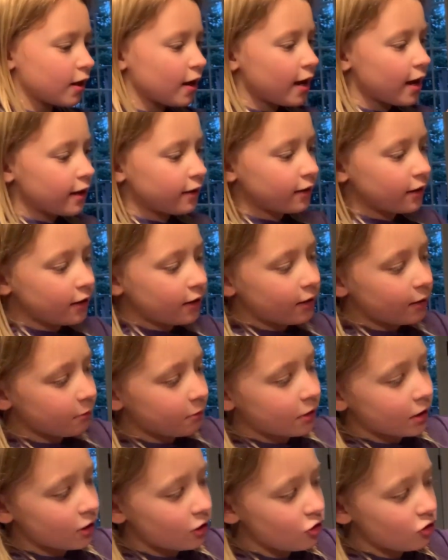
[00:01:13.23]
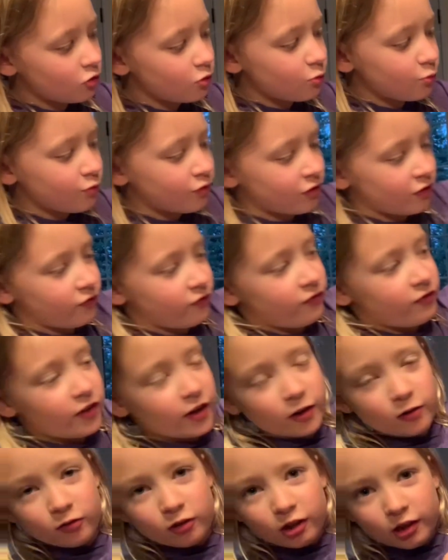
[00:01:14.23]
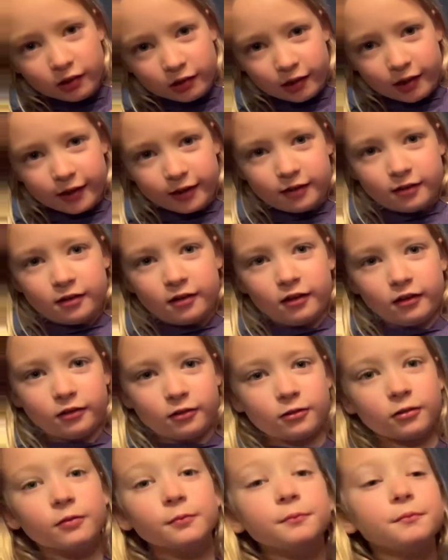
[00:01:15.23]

And then I'm going to use a very light color.